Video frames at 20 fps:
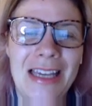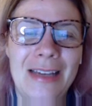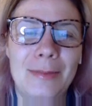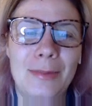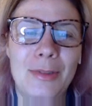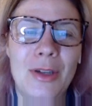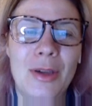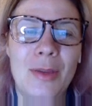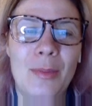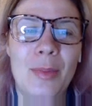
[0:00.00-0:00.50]

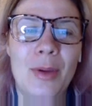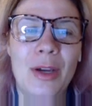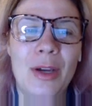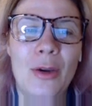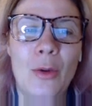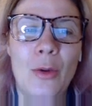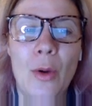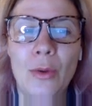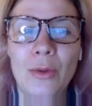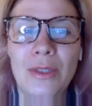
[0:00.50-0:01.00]
Um, you can
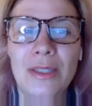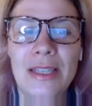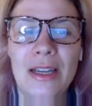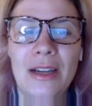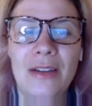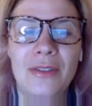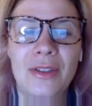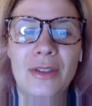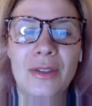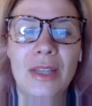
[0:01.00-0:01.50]
put quotes
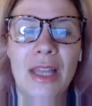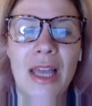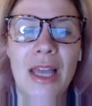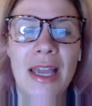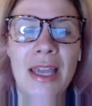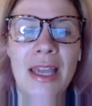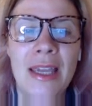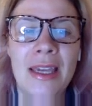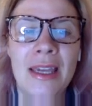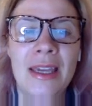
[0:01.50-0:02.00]
there if you'd
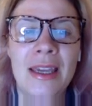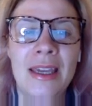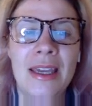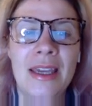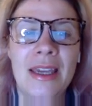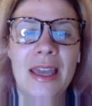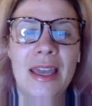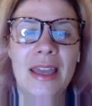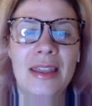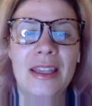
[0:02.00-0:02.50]
like,
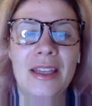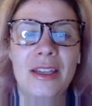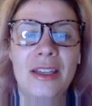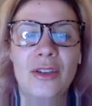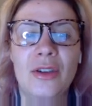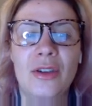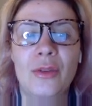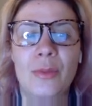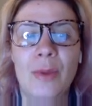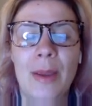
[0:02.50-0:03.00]
and then
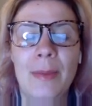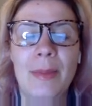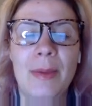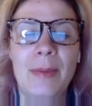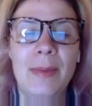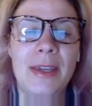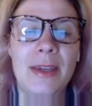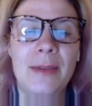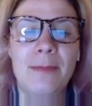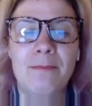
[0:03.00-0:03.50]
you could write
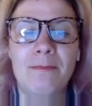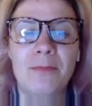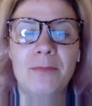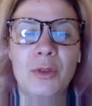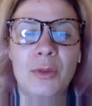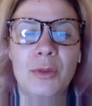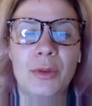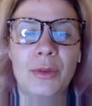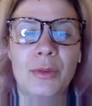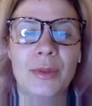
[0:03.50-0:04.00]
maybe
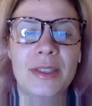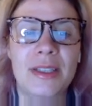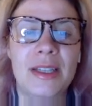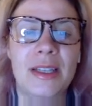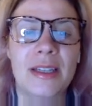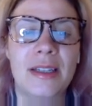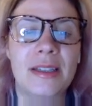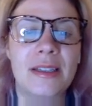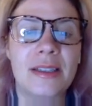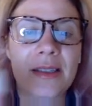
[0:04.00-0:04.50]
two or three
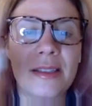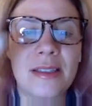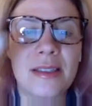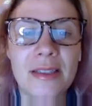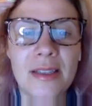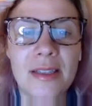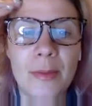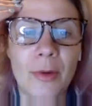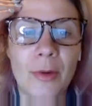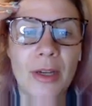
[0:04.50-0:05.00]
sentences
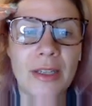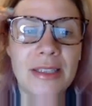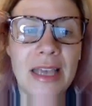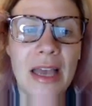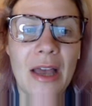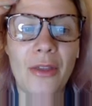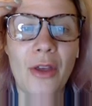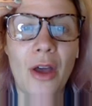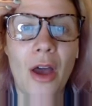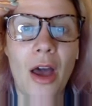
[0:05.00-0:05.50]
that summarize
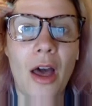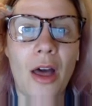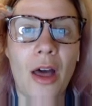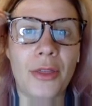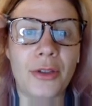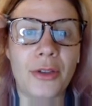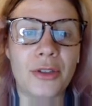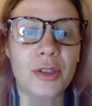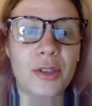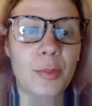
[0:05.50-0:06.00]
how the
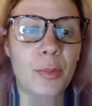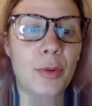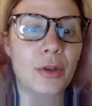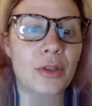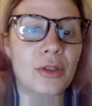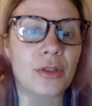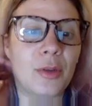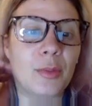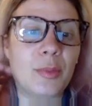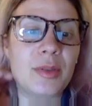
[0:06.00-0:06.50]
author
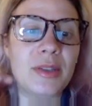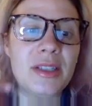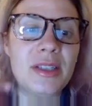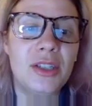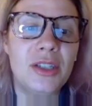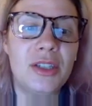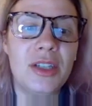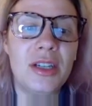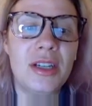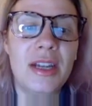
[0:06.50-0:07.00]
supports her
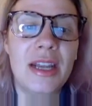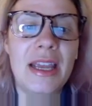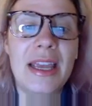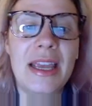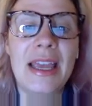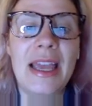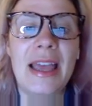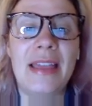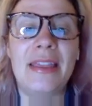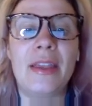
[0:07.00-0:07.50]
position.
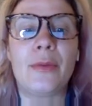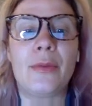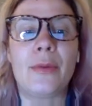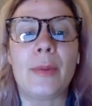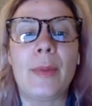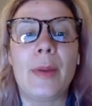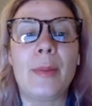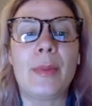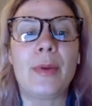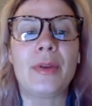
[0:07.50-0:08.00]
And then
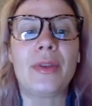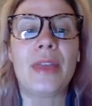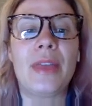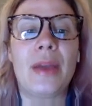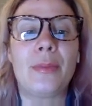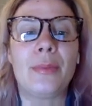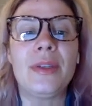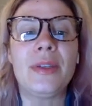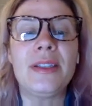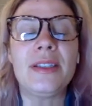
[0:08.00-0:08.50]
remember
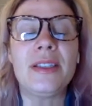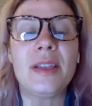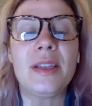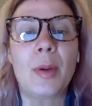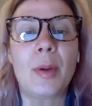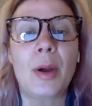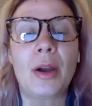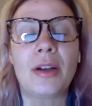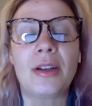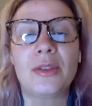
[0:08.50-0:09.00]
that
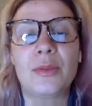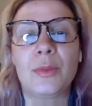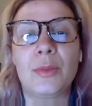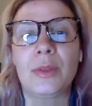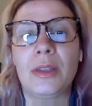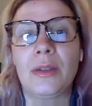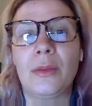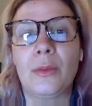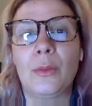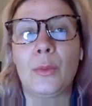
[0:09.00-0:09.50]
reasoning part is
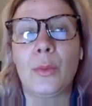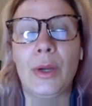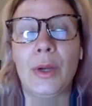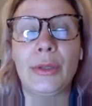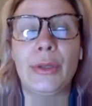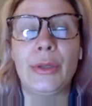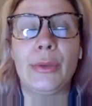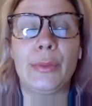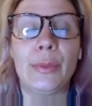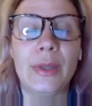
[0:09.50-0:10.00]
where,
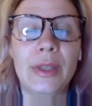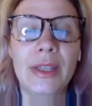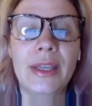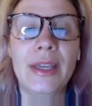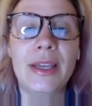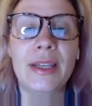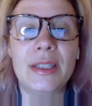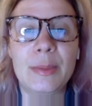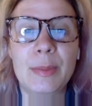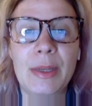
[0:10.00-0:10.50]
where you're
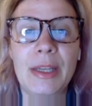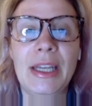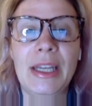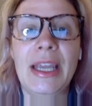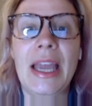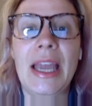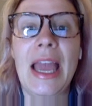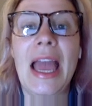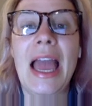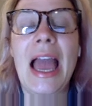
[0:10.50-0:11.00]
really
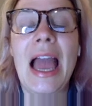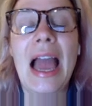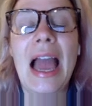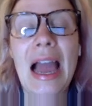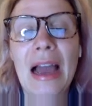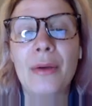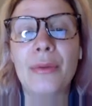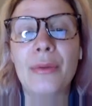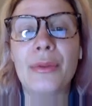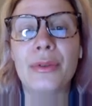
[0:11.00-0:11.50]
explaining
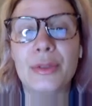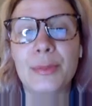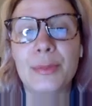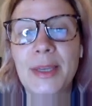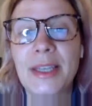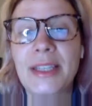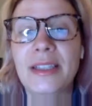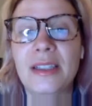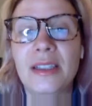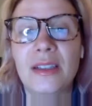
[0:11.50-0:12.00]
how those
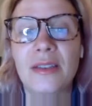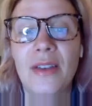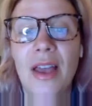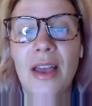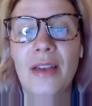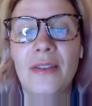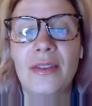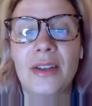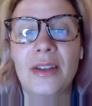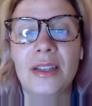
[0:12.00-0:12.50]
pieces of
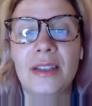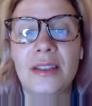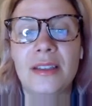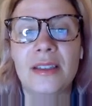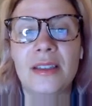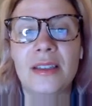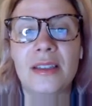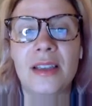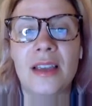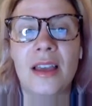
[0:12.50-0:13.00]

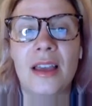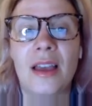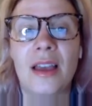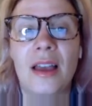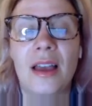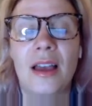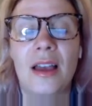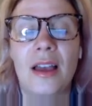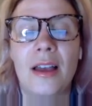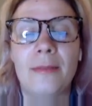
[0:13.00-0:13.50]
evidence
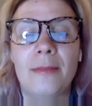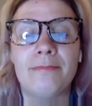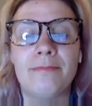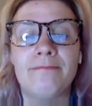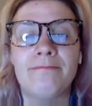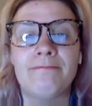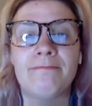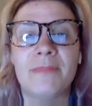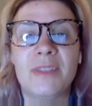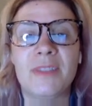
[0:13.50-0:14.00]

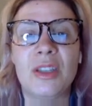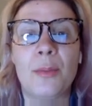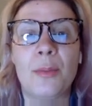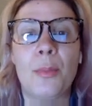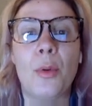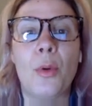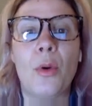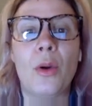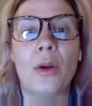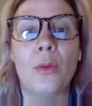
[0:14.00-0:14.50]
um,
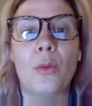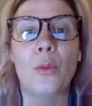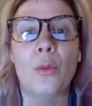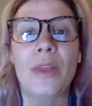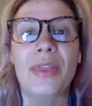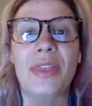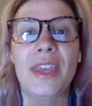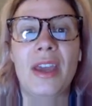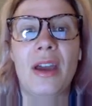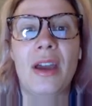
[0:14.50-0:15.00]
support
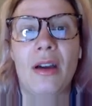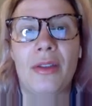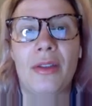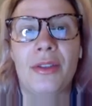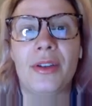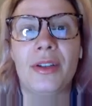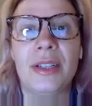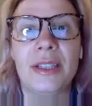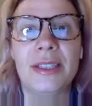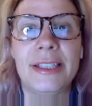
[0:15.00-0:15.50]
what the
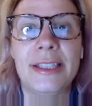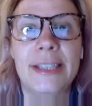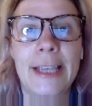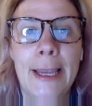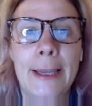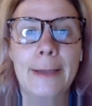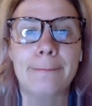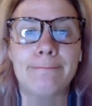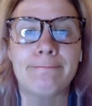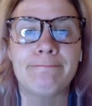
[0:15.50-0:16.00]
author is
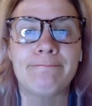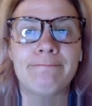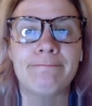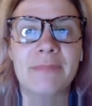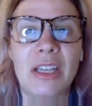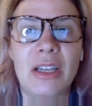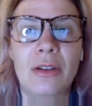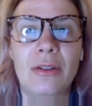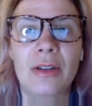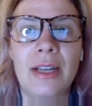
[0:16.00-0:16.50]
saying.
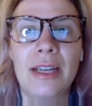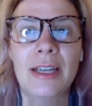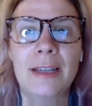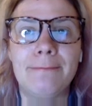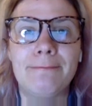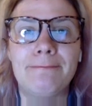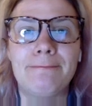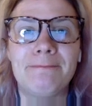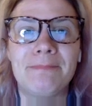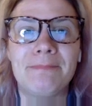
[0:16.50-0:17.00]
All right.
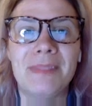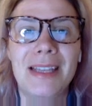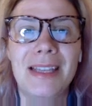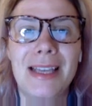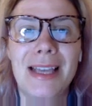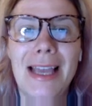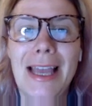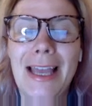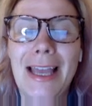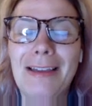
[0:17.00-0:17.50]

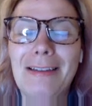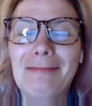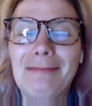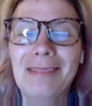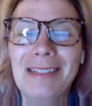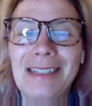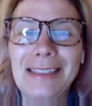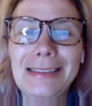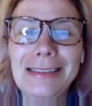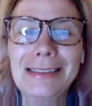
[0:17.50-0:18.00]

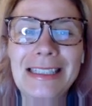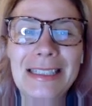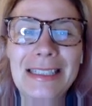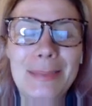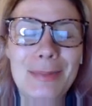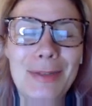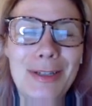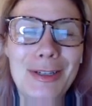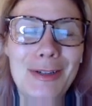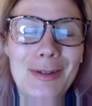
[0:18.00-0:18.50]
Well,
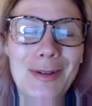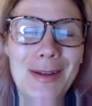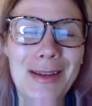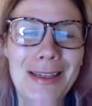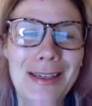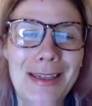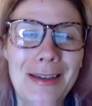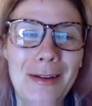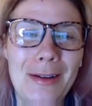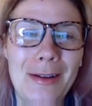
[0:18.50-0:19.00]
it's been a
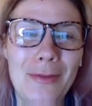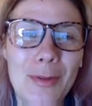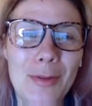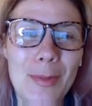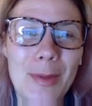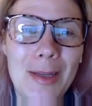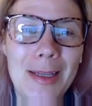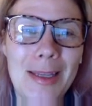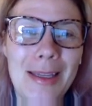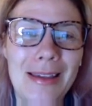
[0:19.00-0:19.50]
great year,
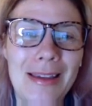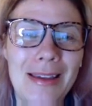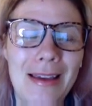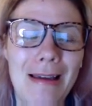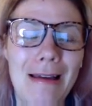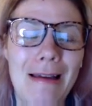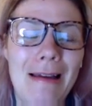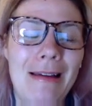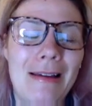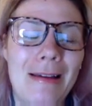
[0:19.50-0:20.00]
everybody.
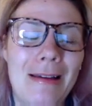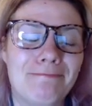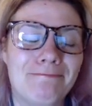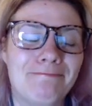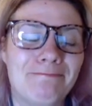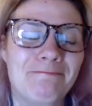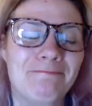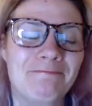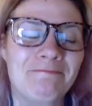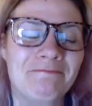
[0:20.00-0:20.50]

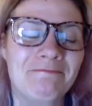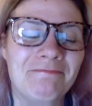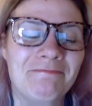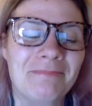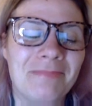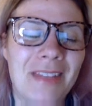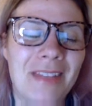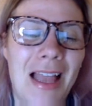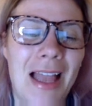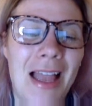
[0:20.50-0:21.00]
Um,
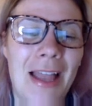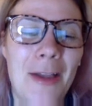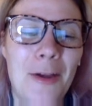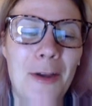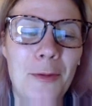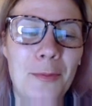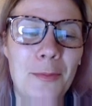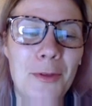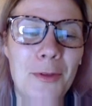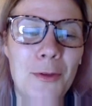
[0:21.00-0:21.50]
I
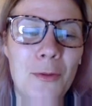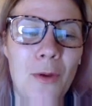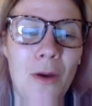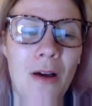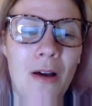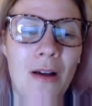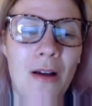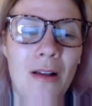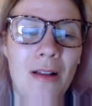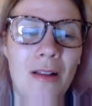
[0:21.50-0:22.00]
hope you
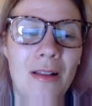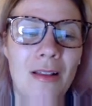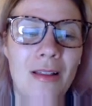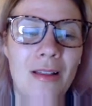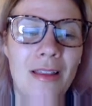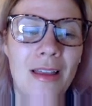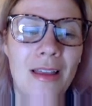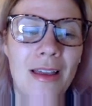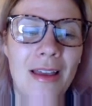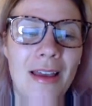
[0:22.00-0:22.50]

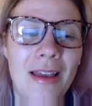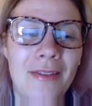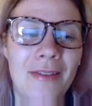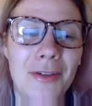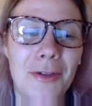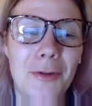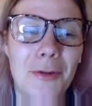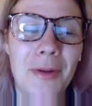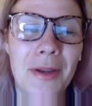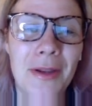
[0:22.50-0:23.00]
all
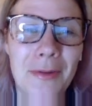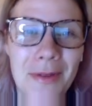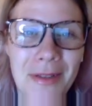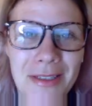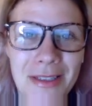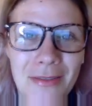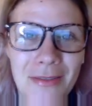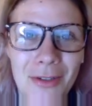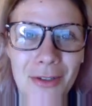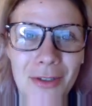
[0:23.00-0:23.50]
have a great
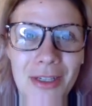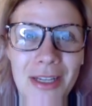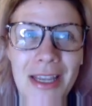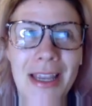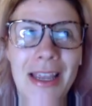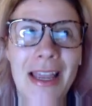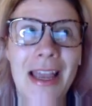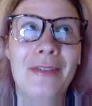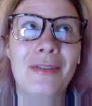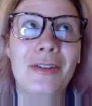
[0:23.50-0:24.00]
rest of your
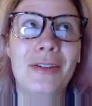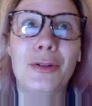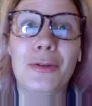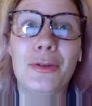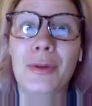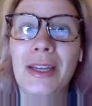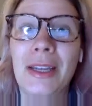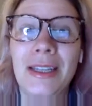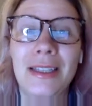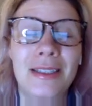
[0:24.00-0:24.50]
day. Have a
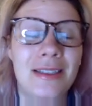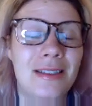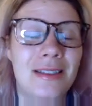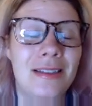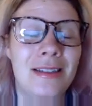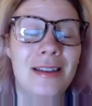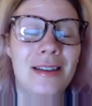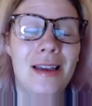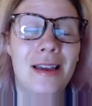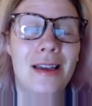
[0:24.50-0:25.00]
great
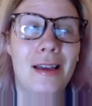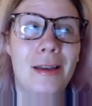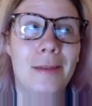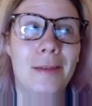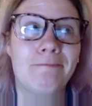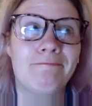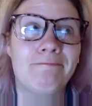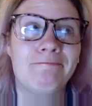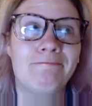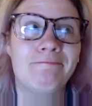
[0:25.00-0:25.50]

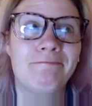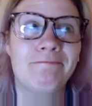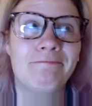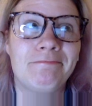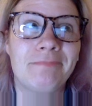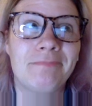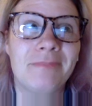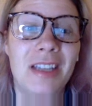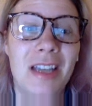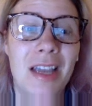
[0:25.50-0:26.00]
um,
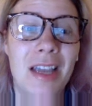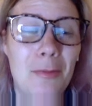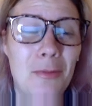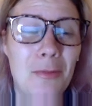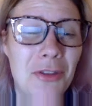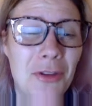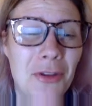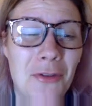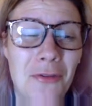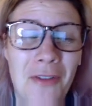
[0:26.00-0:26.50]
time
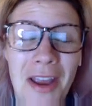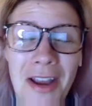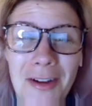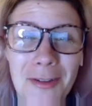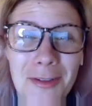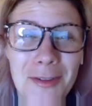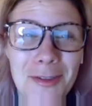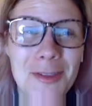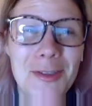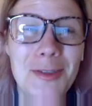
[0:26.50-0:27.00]
with your
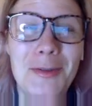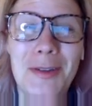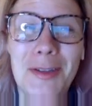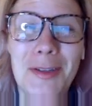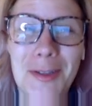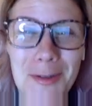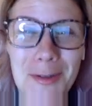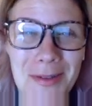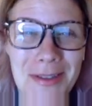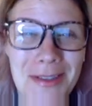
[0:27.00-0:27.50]
finals. You
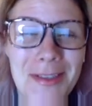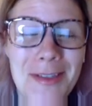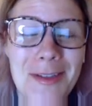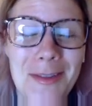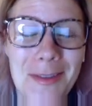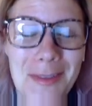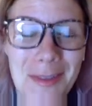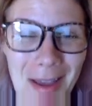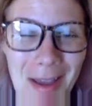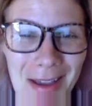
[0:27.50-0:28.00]
can do this.
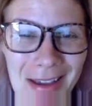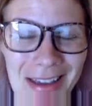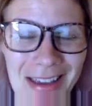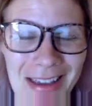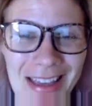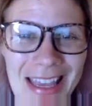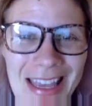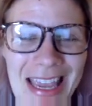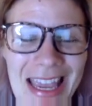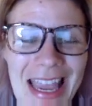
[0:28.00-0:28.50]
Good
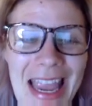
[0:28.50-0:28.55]
luck.